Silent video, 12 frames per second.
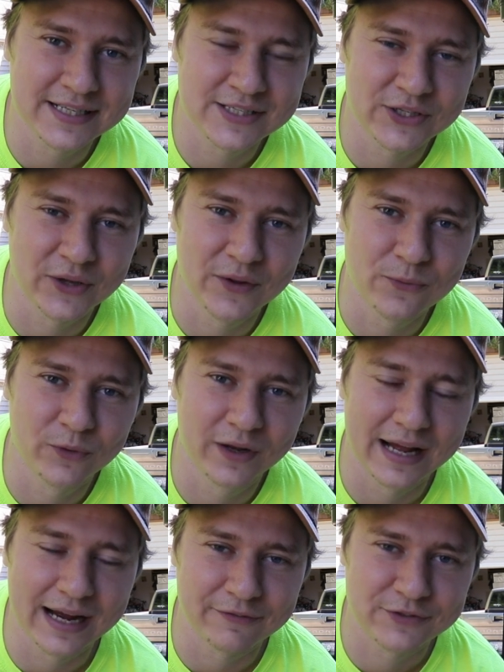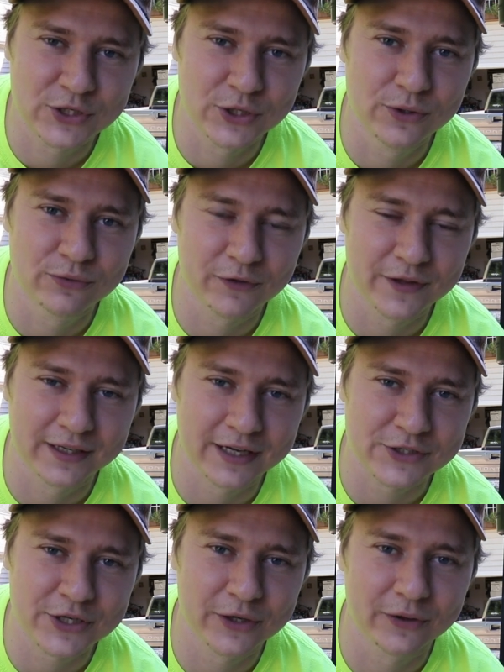So then we'll have two for the
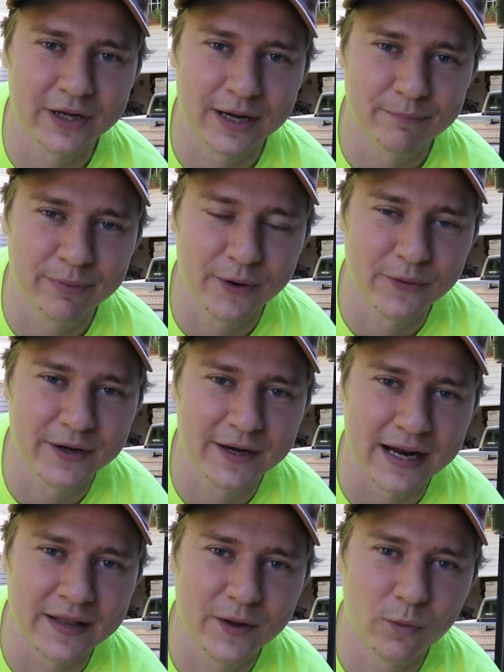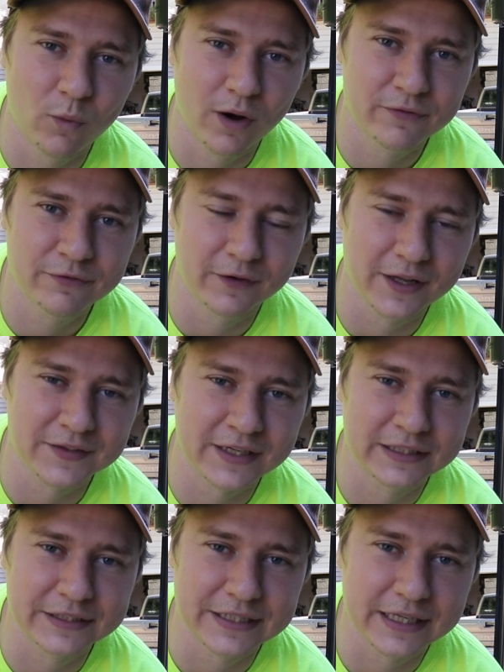electrical component and then one for like the
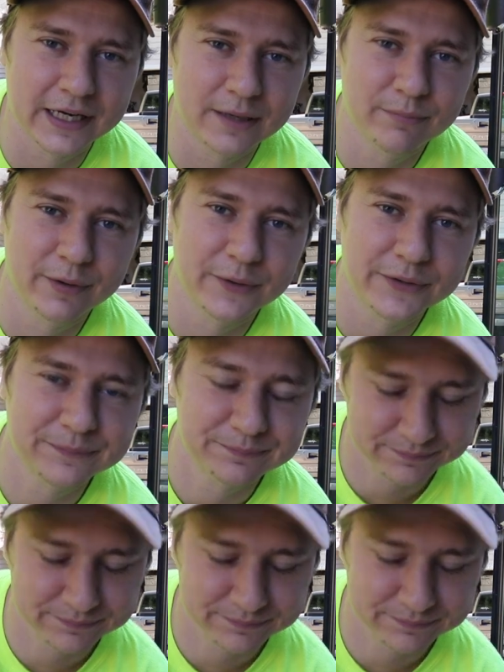cleaning component.